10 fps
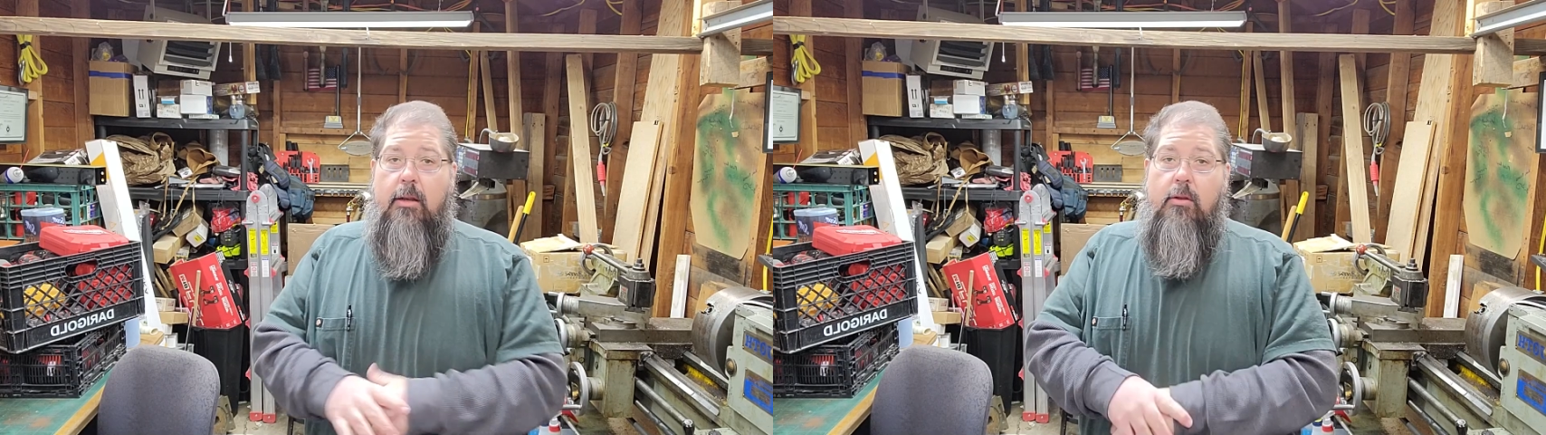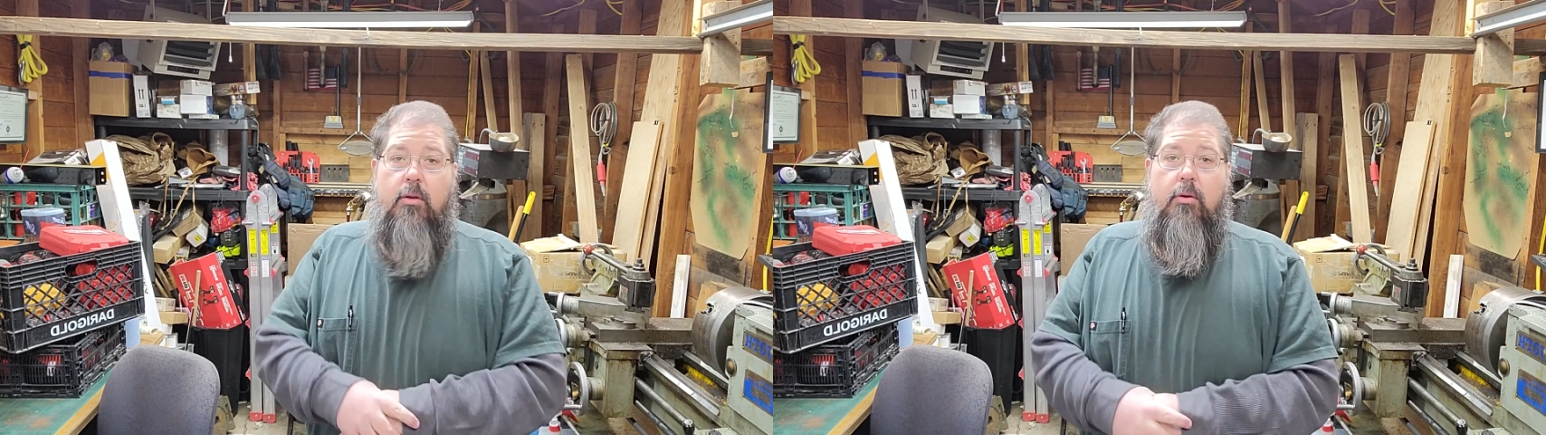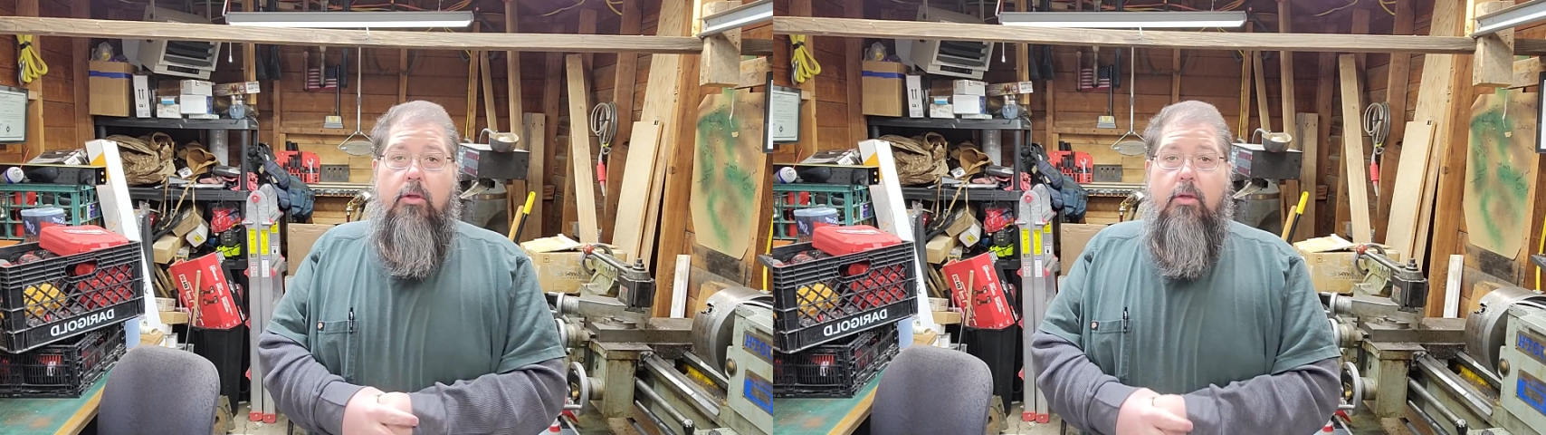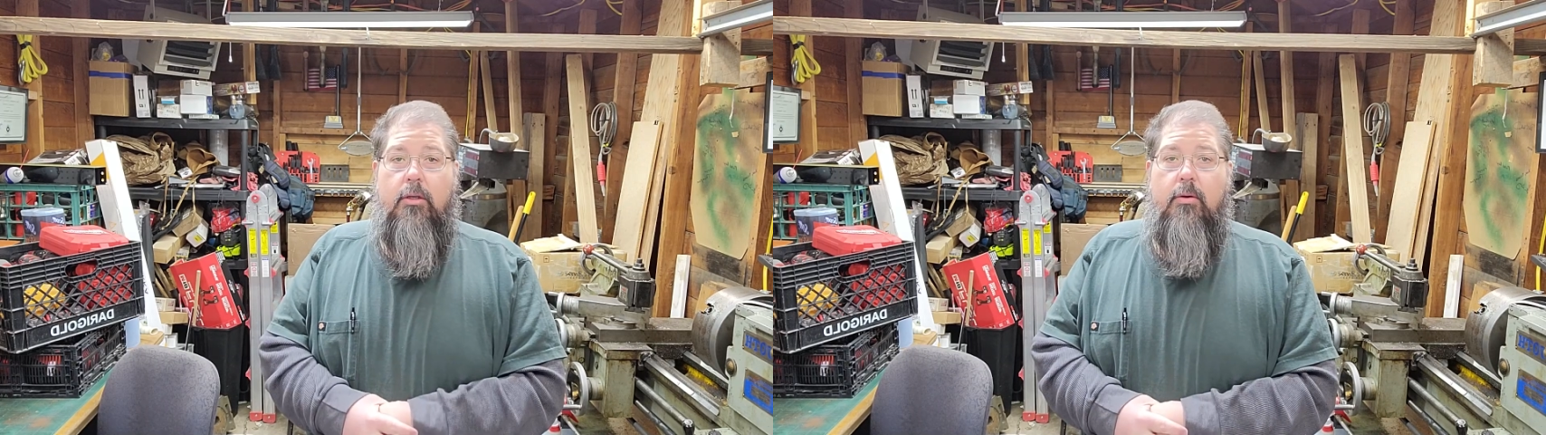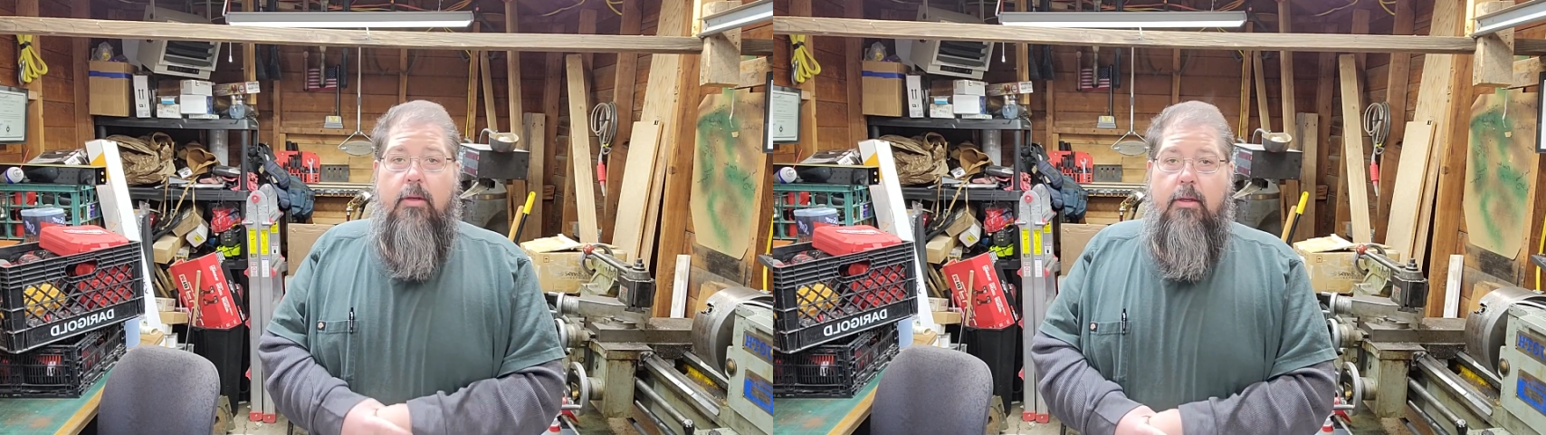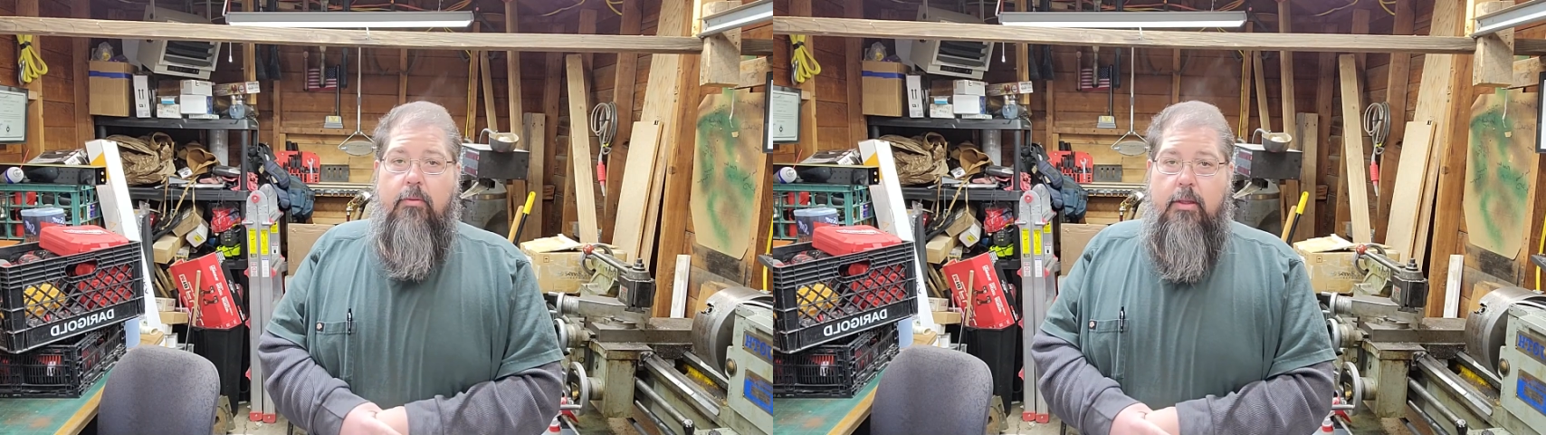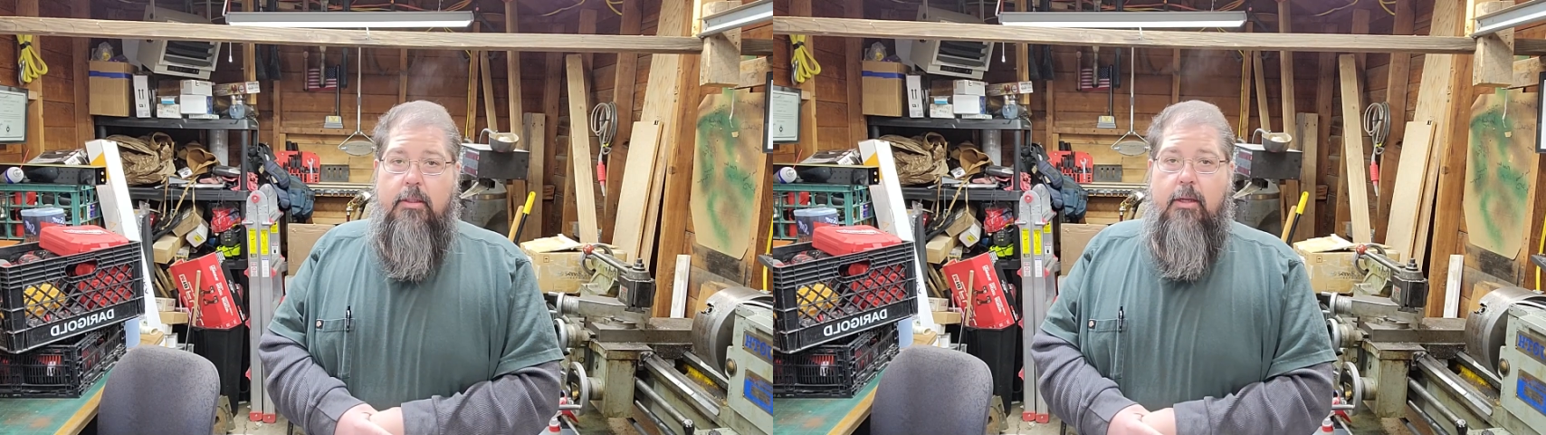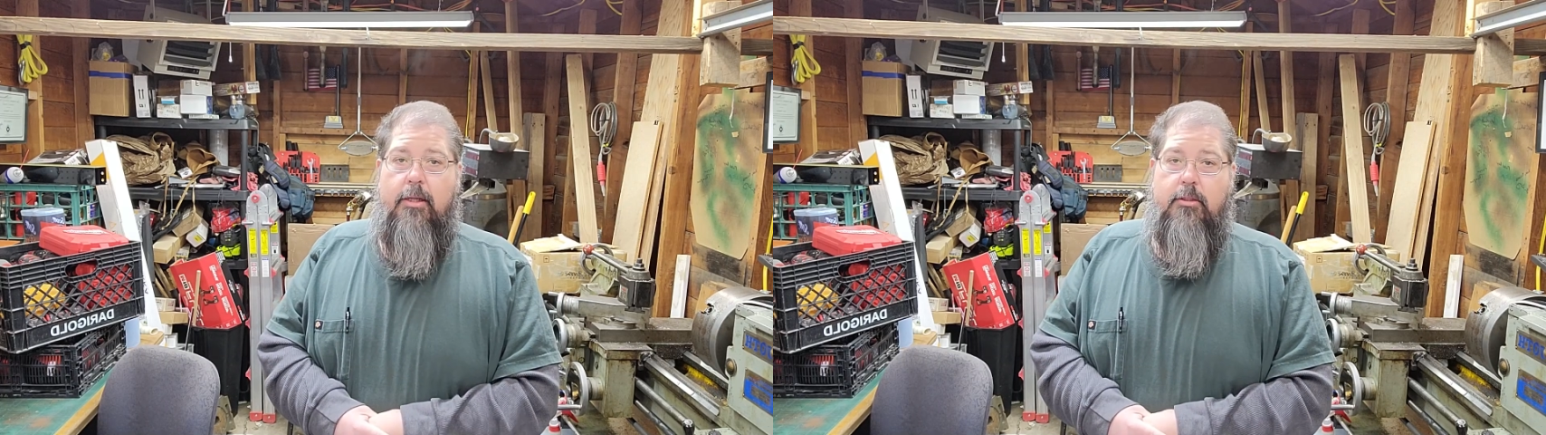you can do it in a really
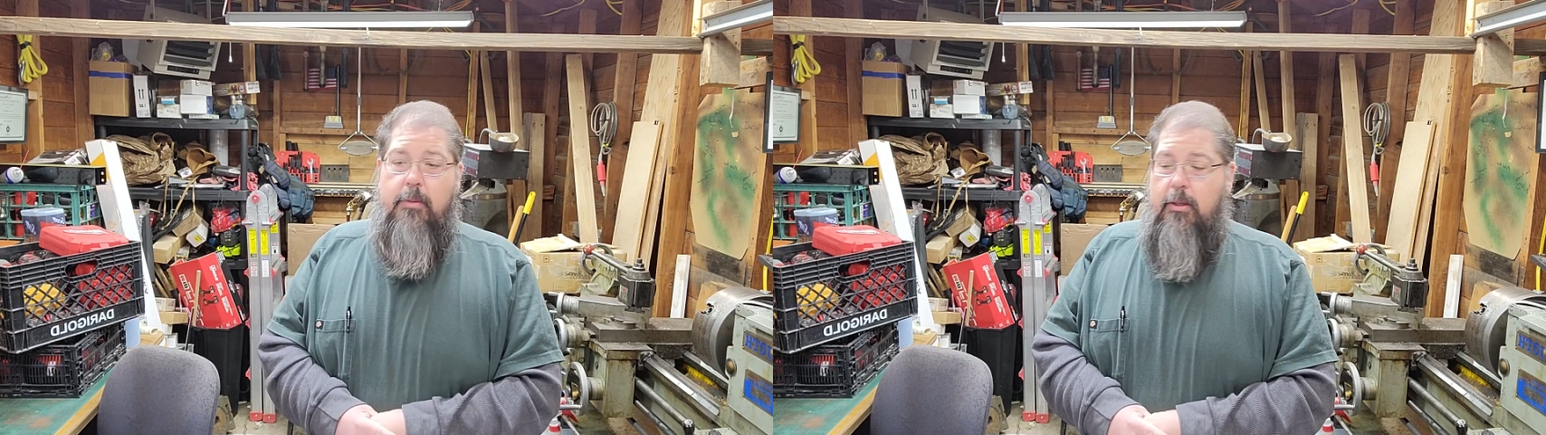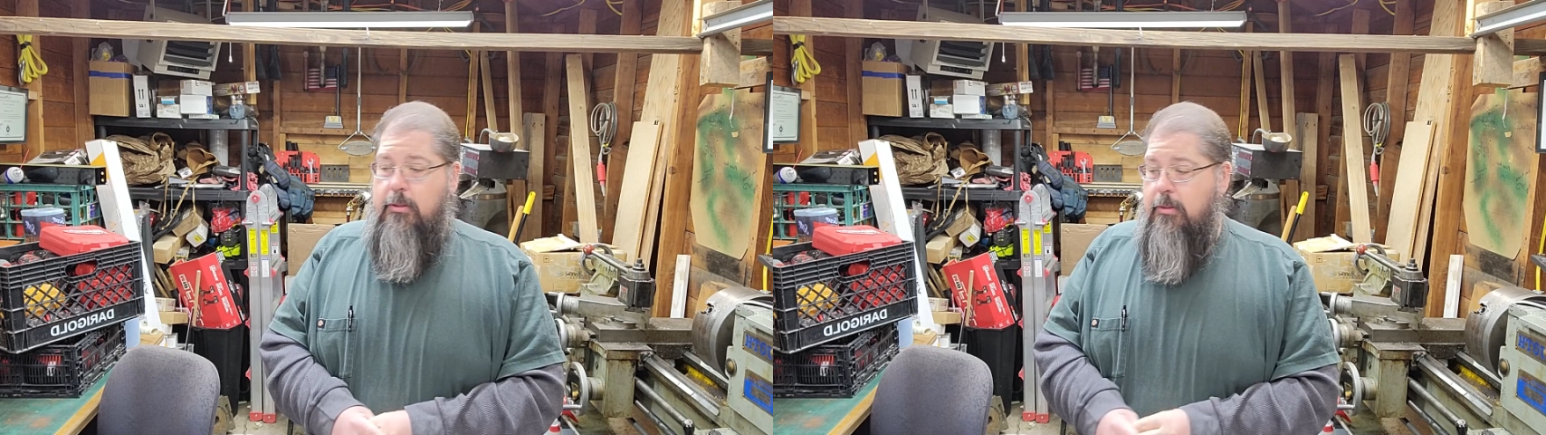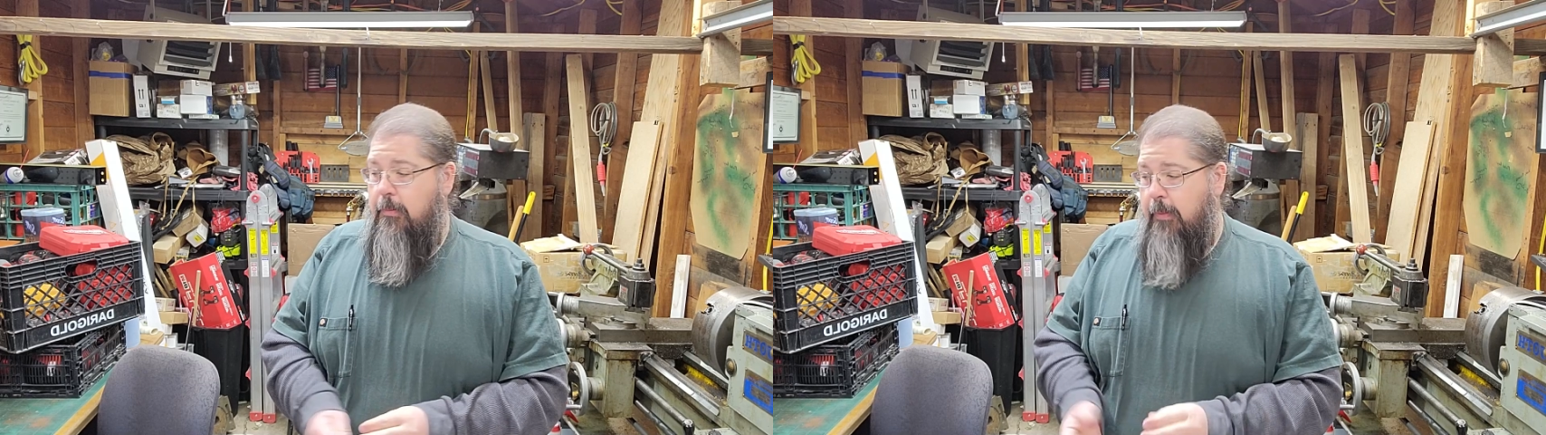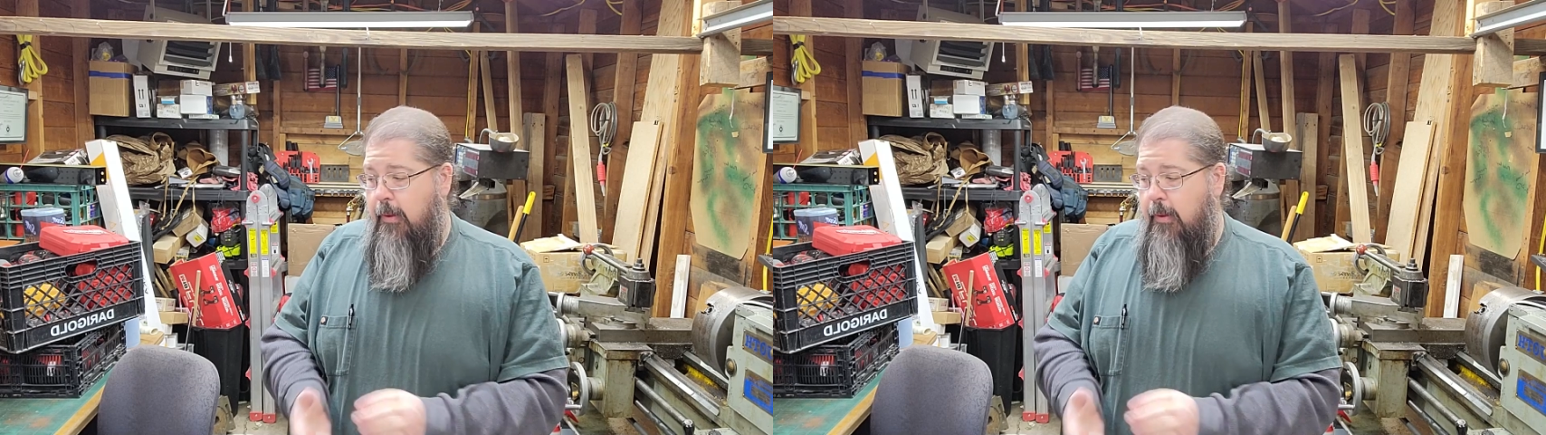tight space.